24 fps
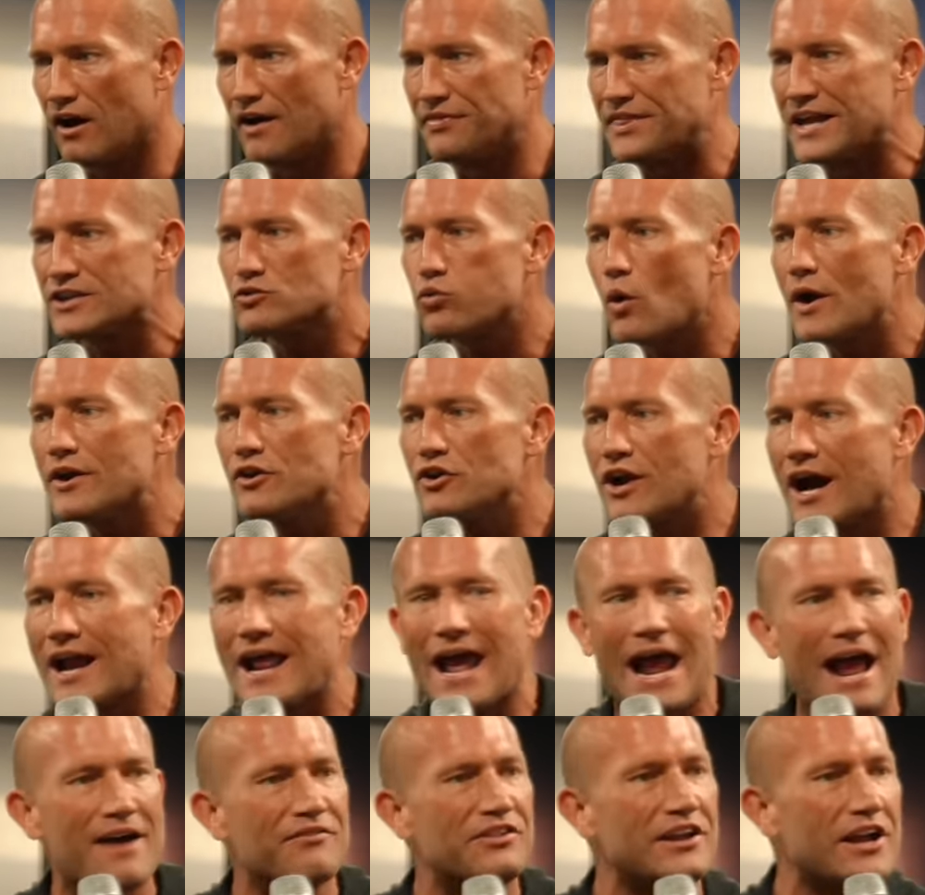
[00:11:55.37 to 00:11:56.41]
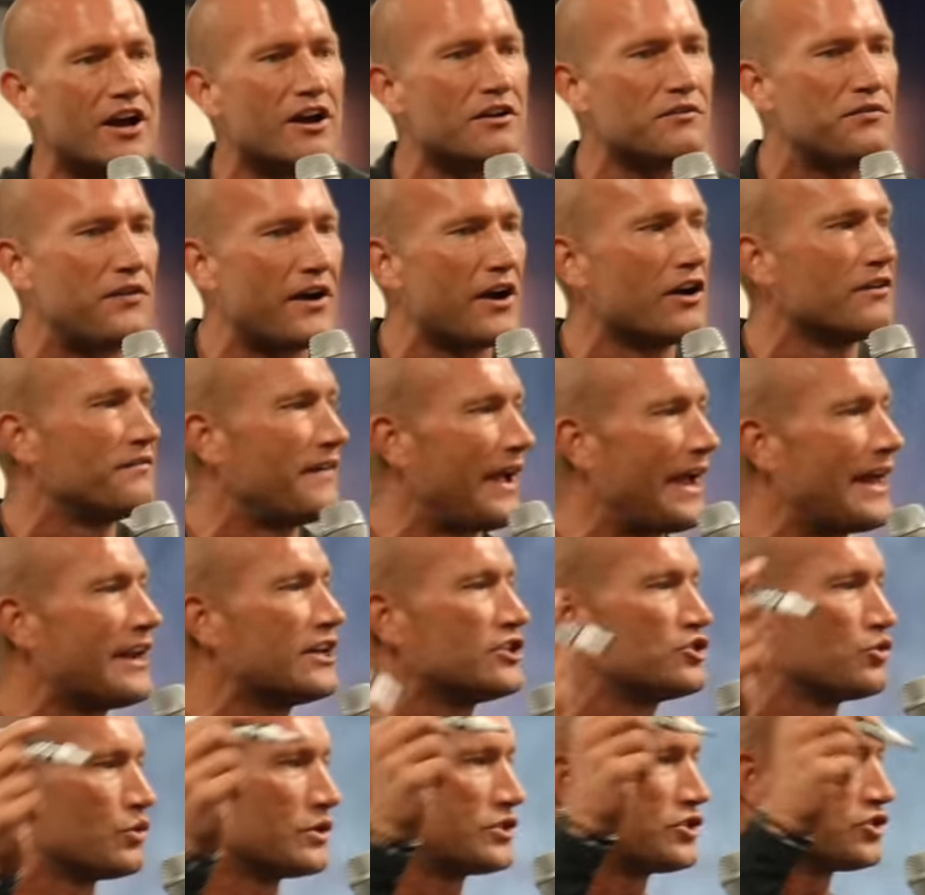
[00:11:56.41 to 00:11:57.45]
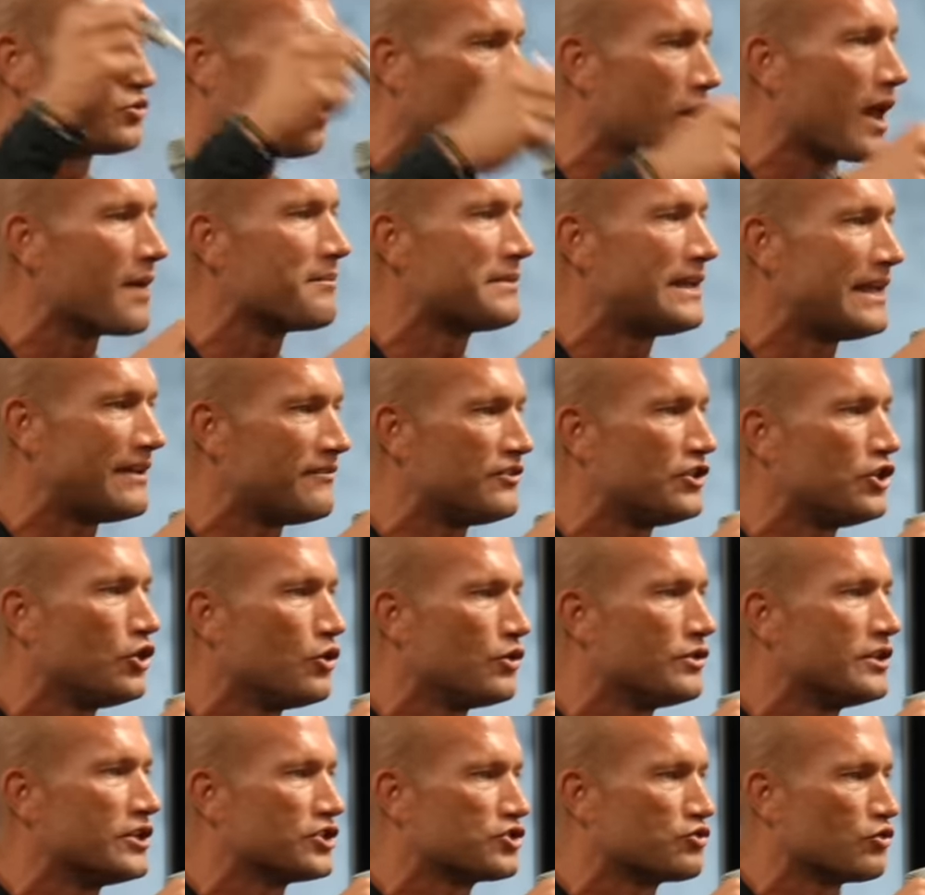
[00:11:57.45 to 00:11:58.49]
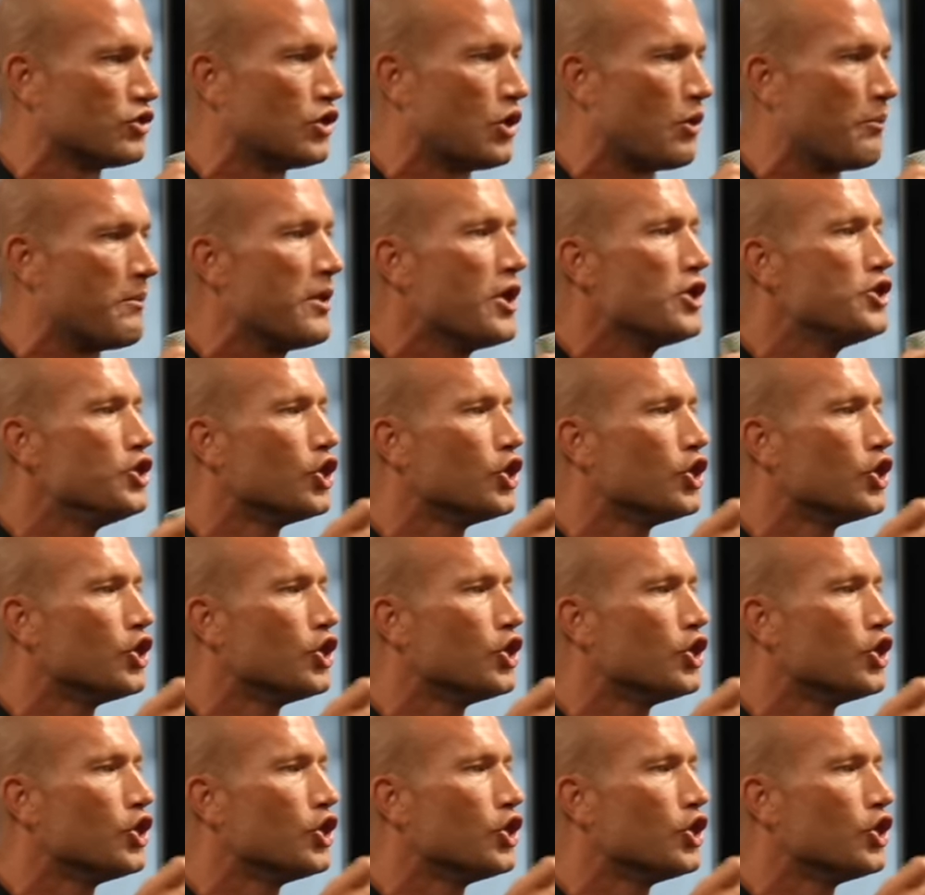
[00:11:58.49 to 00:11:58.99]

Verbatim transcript: Like, that's why you gotta have the unfair advantage, which is what I'm giving you in this room.